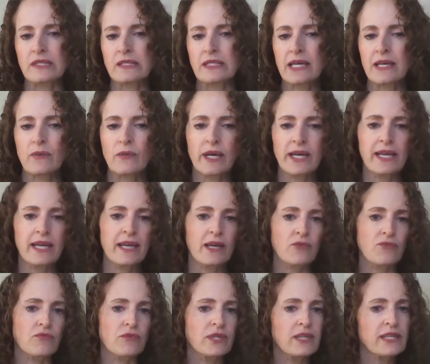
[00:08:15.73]
It's like, well, I
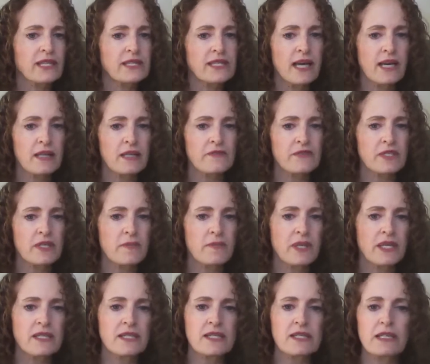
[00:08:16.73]
can't really tell if
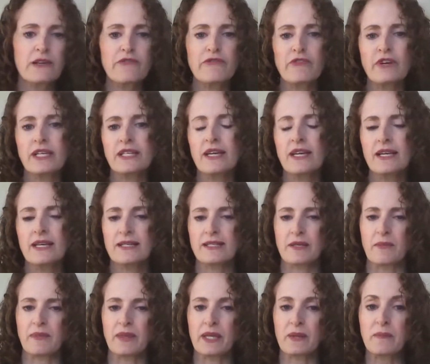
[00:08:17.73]
something's different.
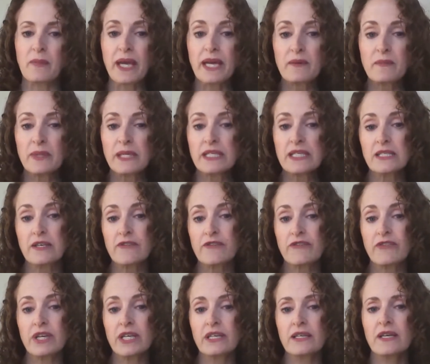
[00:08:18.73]
Something may be
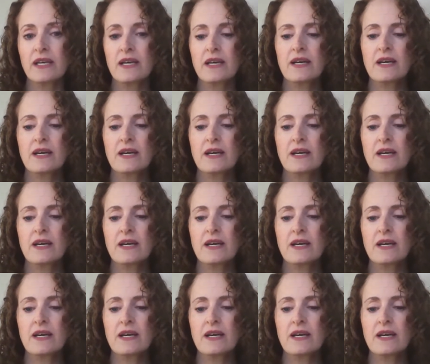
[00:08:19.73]
different.